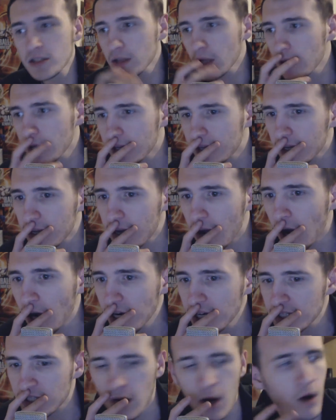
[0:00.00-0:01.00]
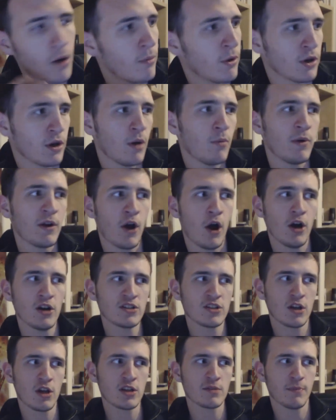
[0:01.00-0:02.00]
like Aizen. Oh my god, when
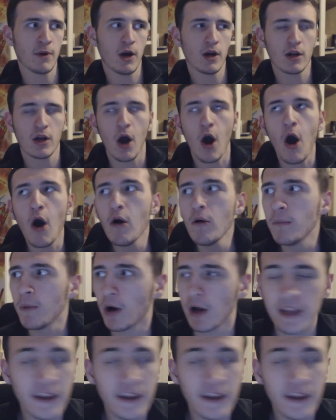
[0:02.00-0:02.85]
Aizen goes Bankai, oh my,